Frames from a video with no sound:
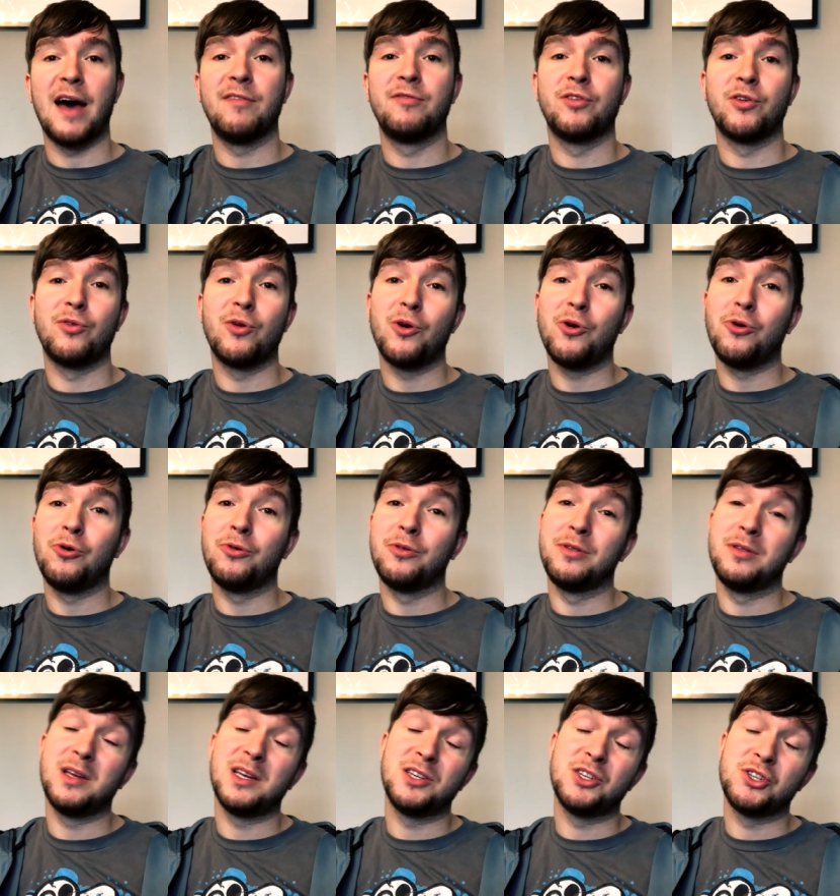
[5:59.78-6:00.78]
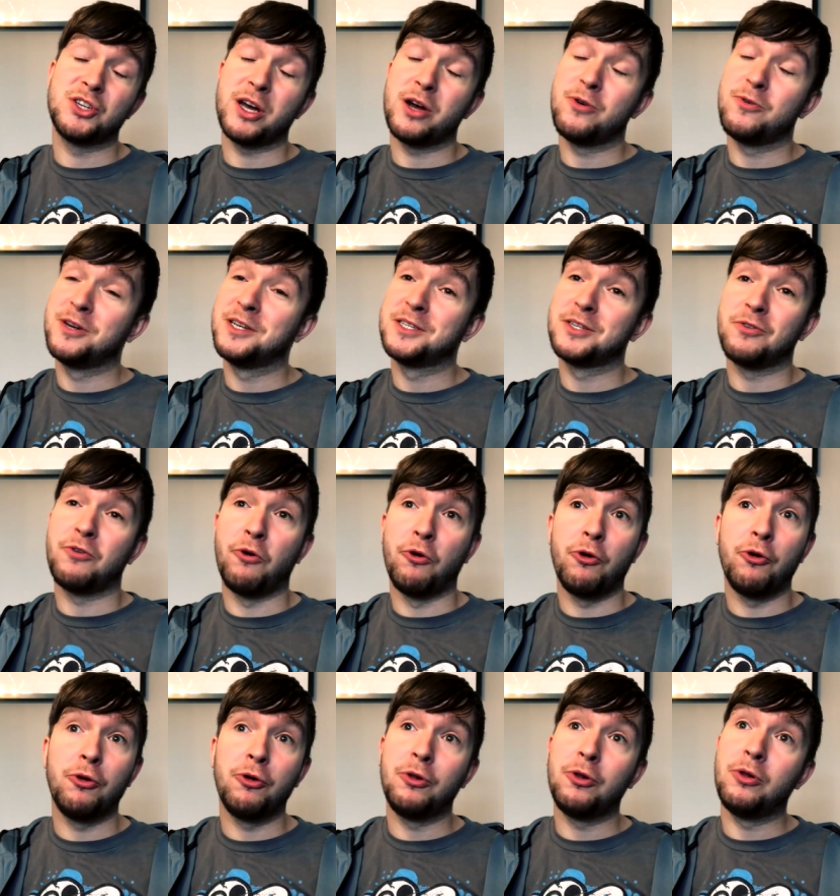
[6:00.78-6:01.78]
After all, this show is
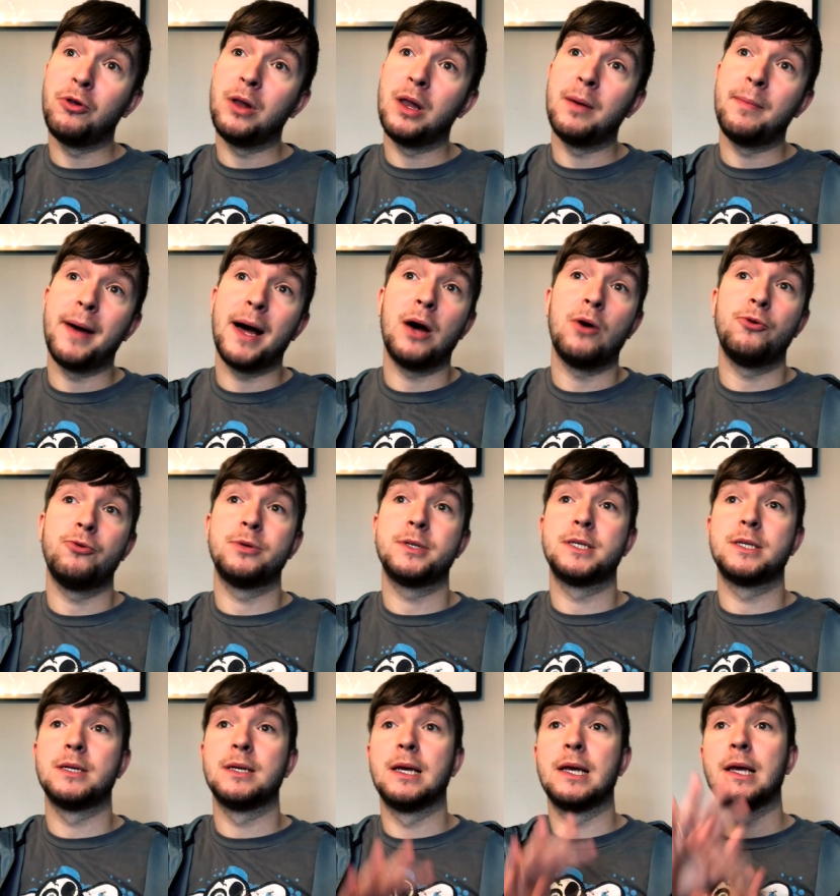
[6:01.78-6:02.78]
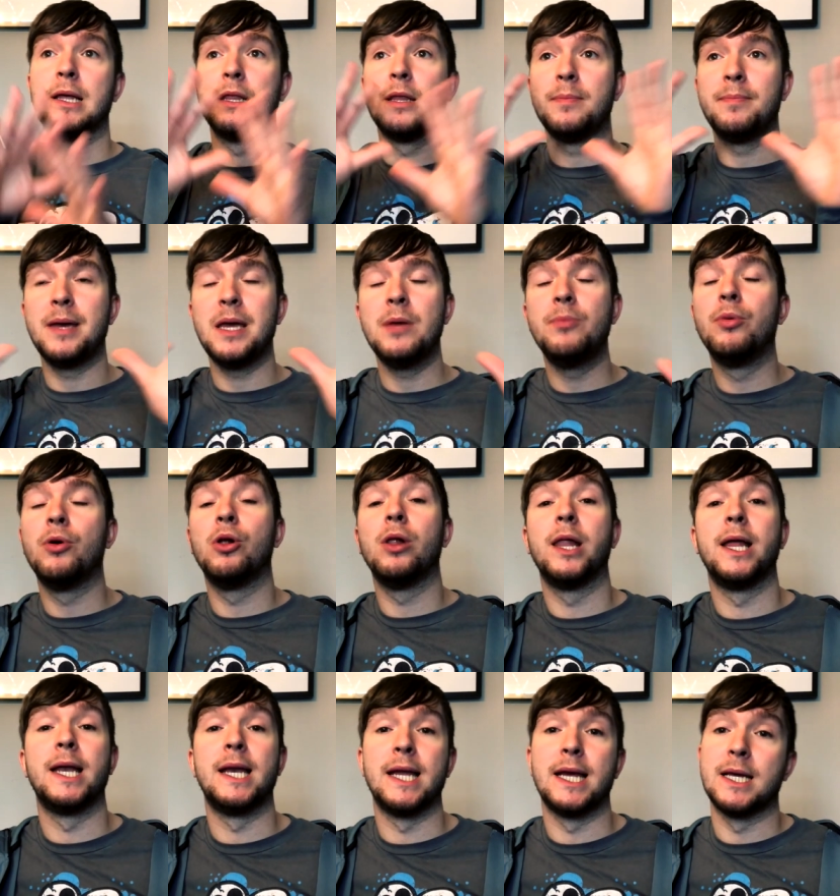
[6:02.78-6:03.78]
all about the
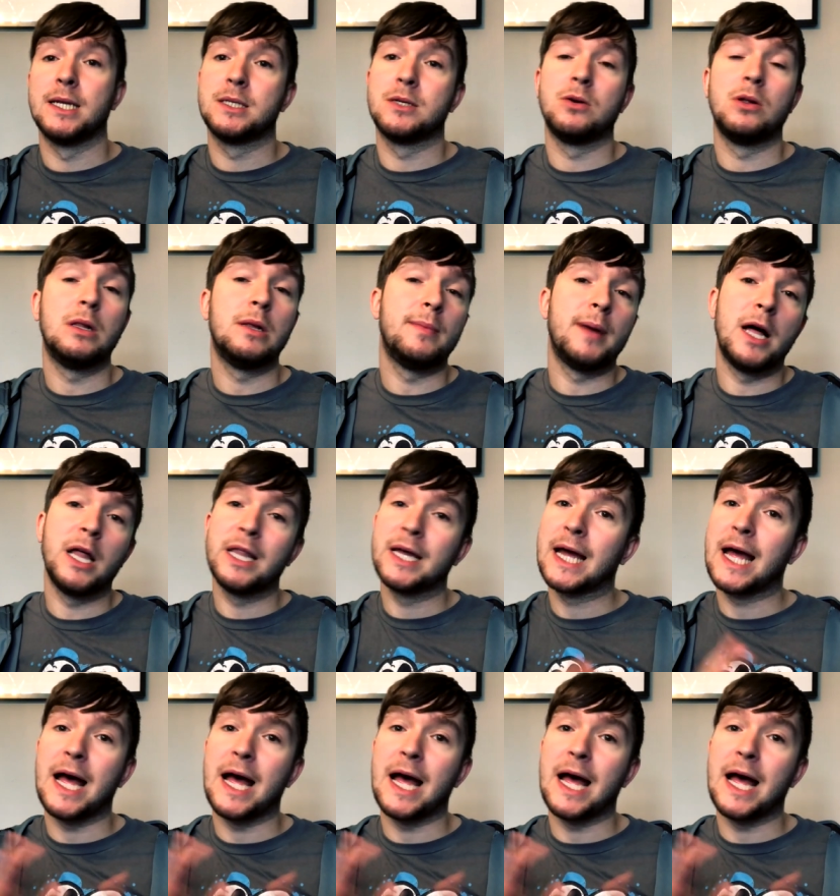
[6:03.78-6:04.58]
people in it, all about the